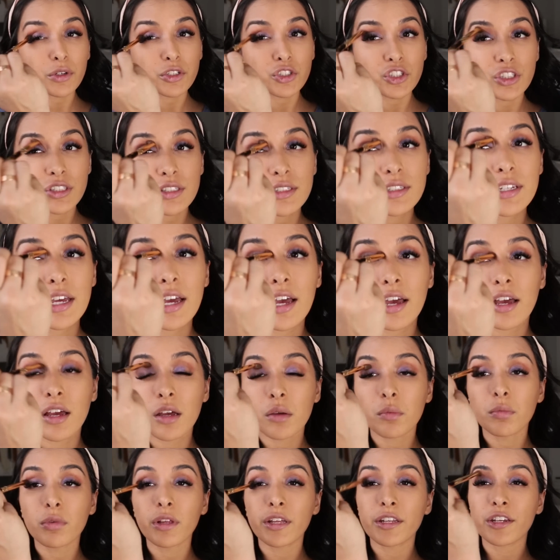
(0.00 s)
we're just
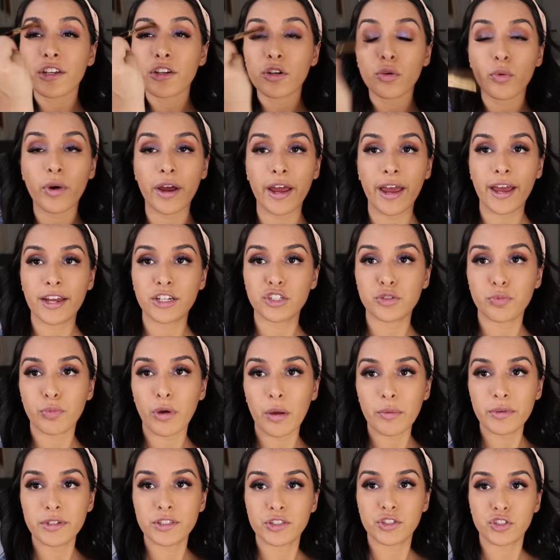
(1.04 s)
blending away. I should
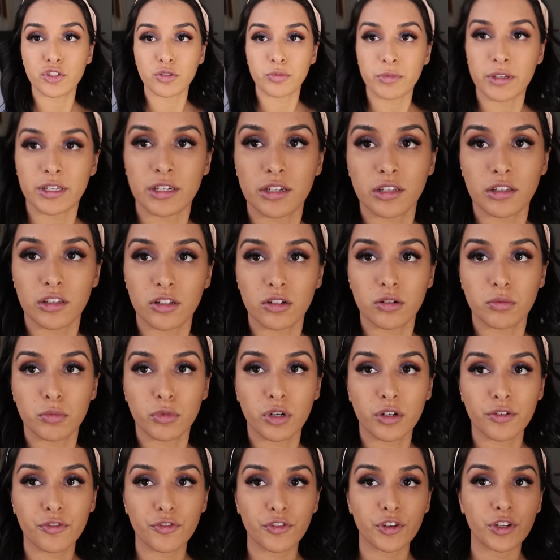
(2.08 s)
probably zoom in a little
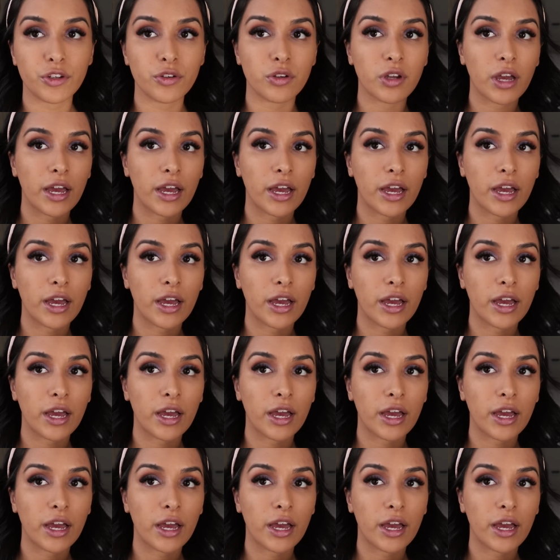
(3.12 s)
more for you